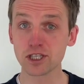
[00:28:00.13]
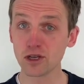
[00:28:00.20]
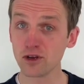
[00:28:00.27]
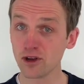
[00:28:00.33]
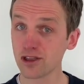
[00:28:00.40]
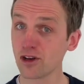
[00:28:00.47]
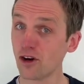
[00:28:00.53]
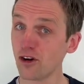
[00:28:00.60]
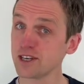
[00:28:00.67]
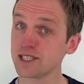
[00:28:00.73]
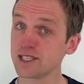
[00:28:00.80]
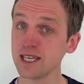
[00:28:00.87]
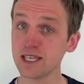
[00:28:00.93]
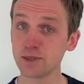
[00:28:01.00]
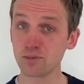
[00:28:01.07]
her
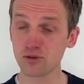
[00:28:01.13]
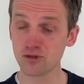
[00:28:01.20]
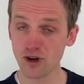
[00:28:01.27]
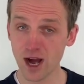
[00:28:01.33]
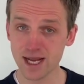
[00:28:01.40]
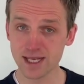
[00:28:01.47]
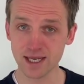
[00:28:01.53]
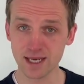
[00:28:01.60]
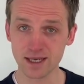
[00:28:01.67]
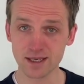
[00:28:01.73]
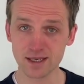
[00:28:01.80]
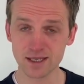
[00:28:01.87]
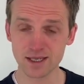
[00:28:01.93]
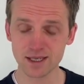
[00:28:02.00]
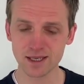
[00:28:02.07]
authority is
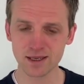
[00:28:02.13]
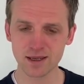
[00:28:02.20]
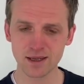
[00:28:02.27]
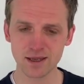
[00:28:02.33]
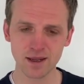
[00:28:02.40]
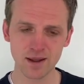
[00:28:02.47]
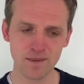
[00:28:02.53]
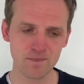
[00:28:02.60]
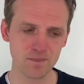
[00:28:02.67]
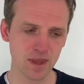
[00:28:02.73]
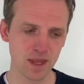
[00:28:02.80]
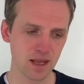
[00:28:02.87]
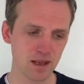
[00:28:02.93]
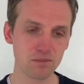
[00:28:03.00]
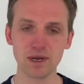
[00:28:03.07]
present,
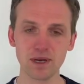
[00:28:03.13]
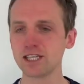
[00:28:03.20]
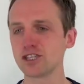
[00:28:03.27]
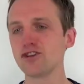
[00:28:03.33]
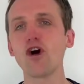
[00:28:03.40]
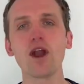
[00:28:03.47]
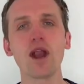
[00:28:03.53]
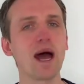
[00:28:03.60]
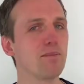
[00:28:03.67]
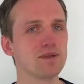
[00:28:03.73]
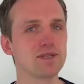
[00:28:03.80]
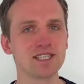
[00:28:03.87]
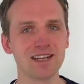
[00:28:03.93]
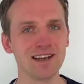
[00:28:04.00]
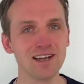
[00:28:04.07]
but it's not
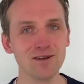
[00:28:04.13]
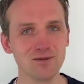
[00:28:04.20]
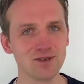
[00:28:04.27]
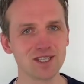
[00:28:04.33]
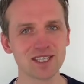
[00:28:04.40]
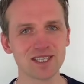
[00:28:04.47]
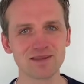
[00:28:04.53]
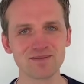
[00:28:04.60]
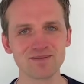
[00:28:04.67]
absolute.